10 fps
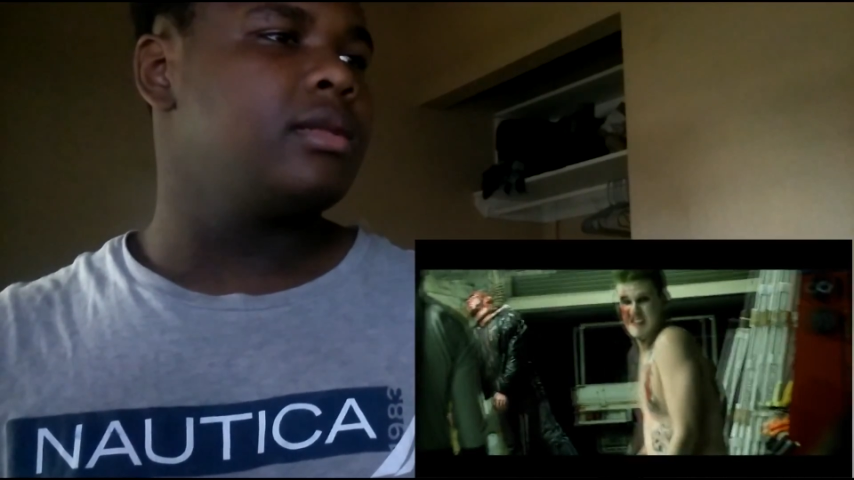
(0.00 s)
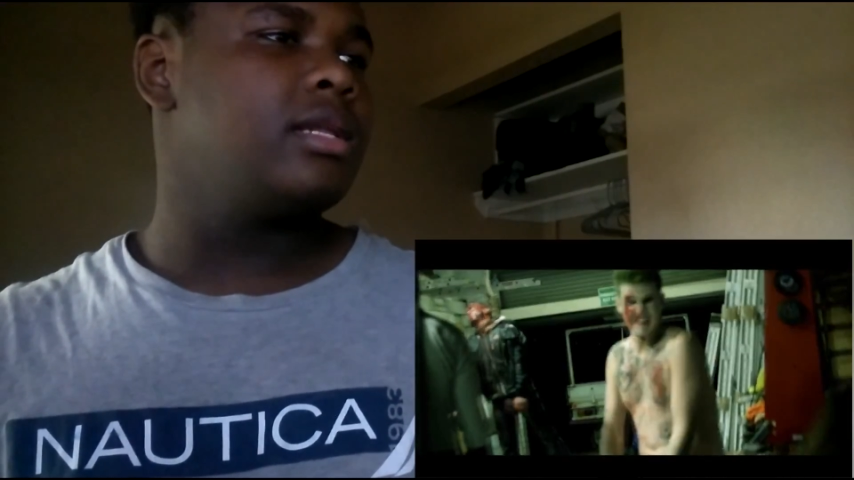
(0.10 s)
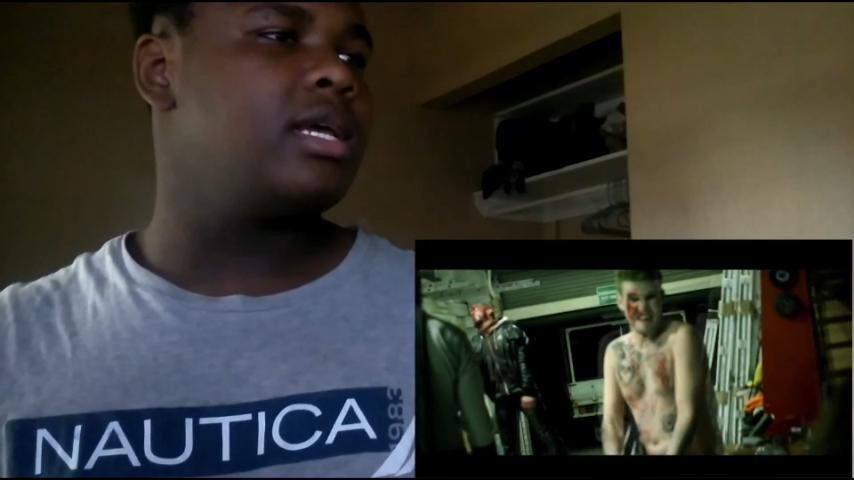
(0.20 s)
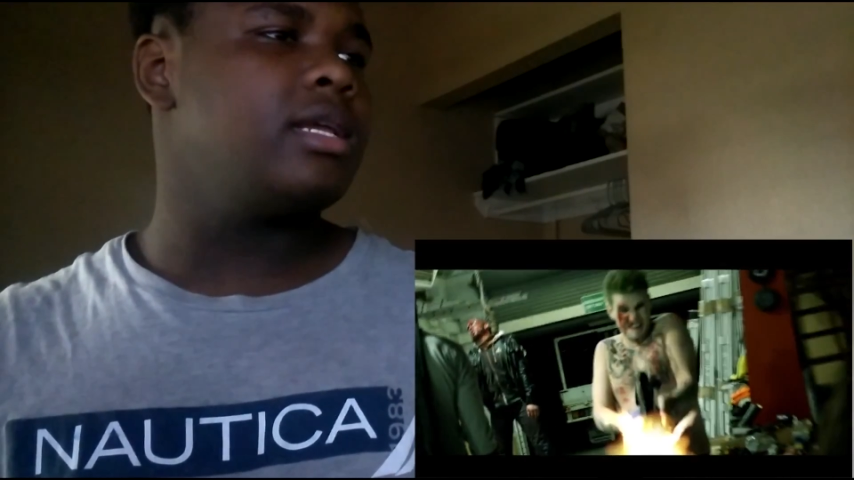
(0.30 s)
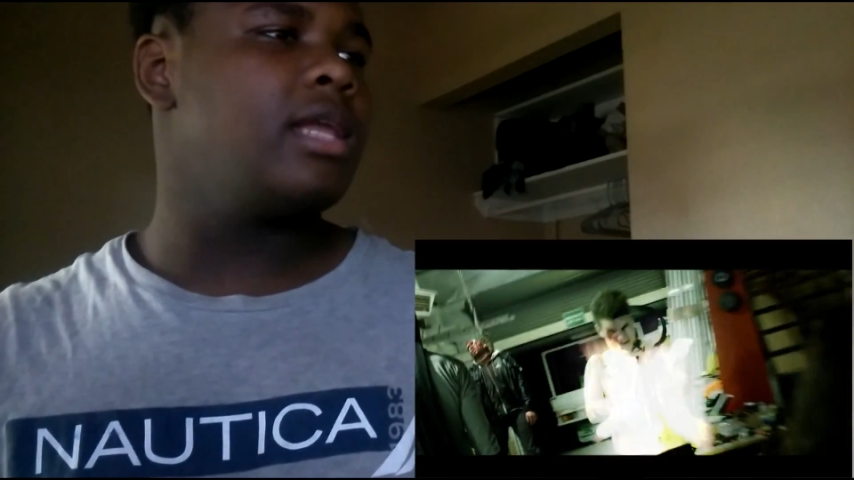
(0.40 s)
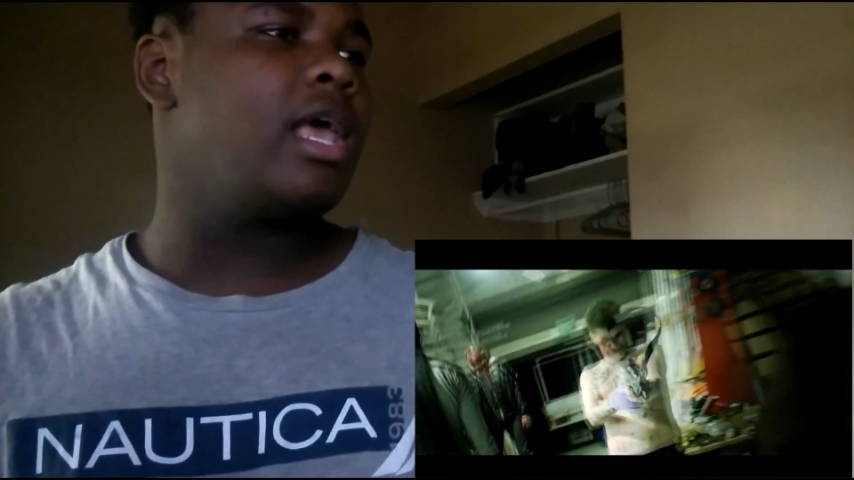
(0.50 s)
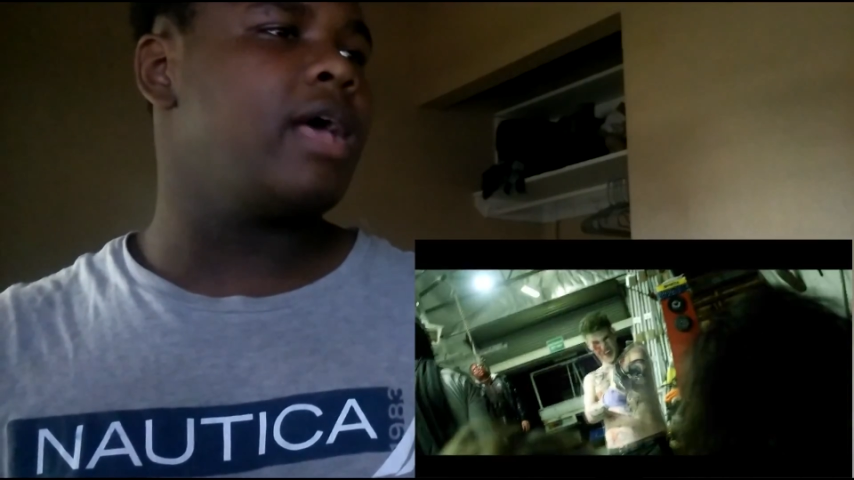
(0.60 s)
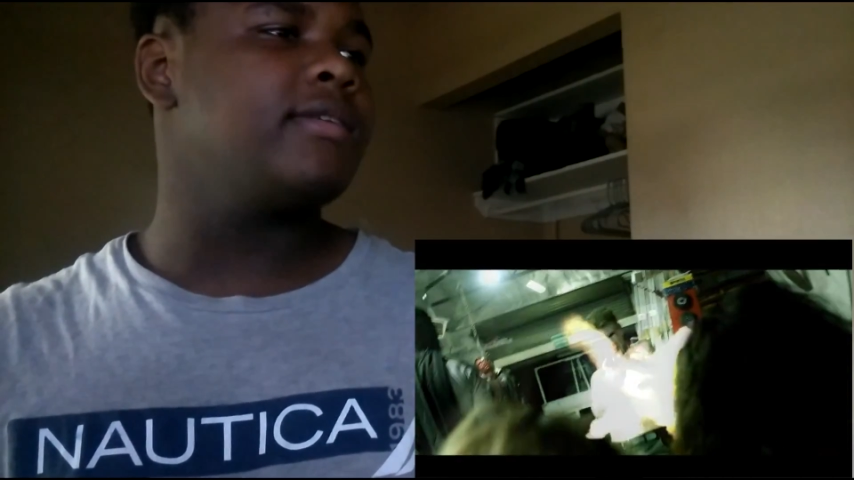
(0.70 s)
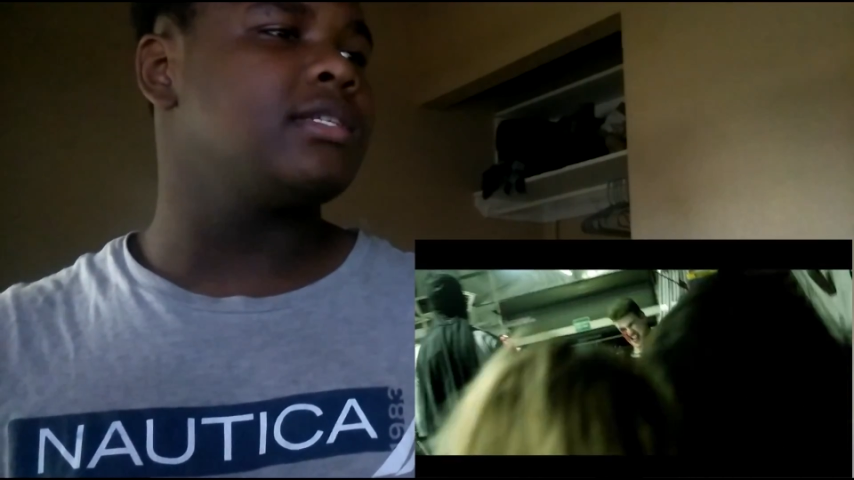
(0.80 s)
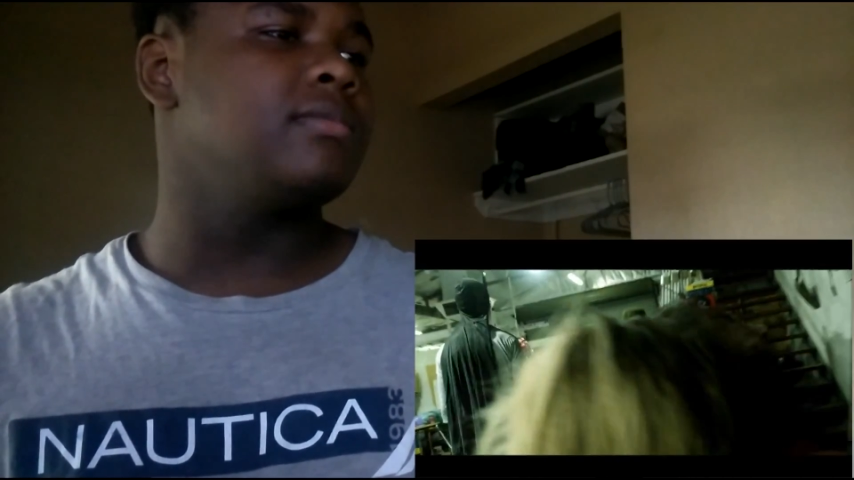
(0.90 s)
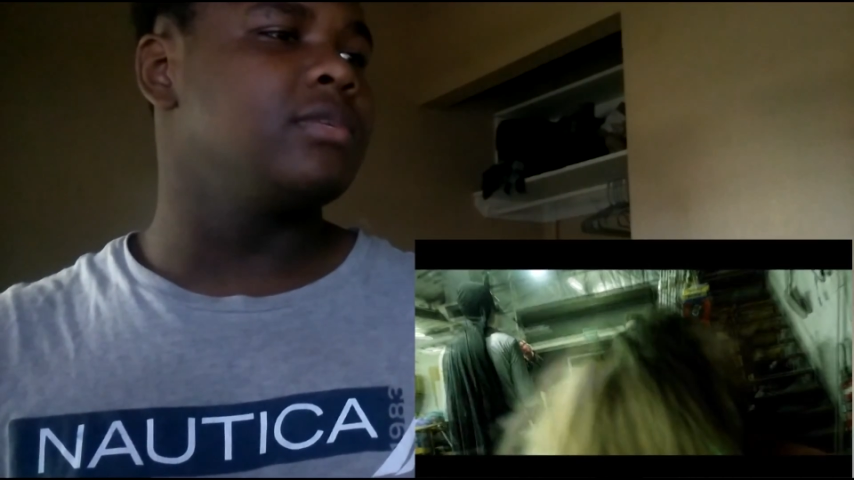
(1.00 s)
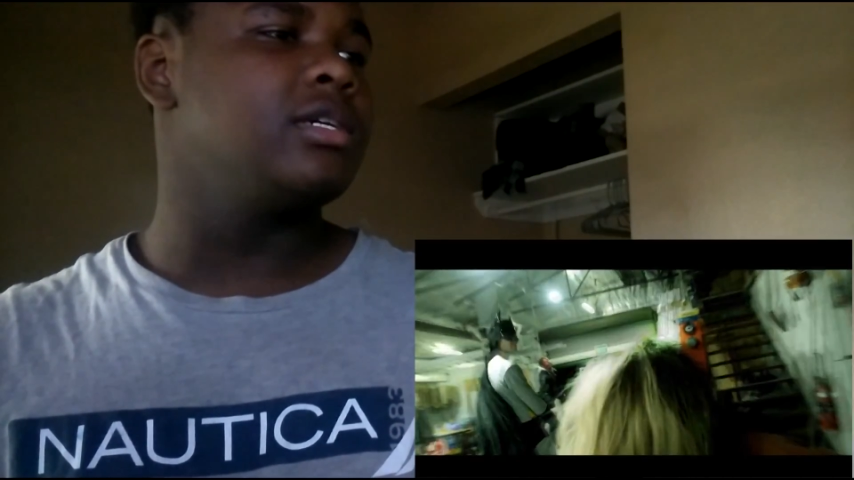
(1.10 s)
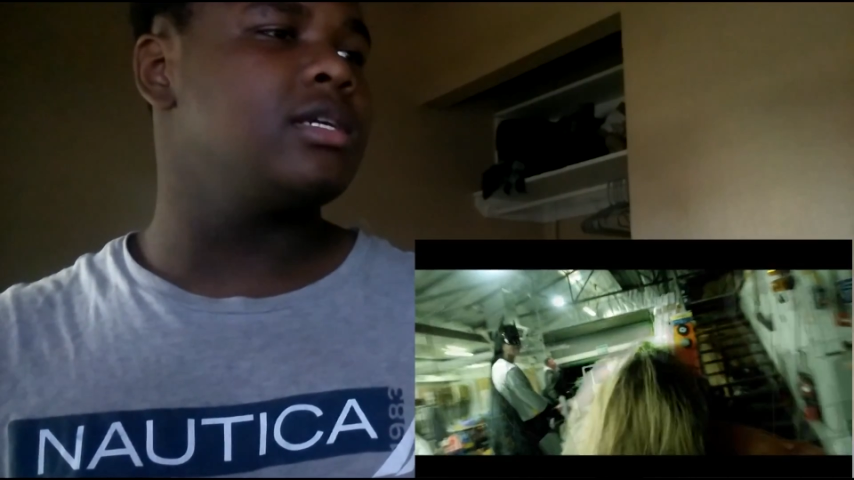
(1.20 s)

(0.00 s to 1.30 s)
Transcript: They have some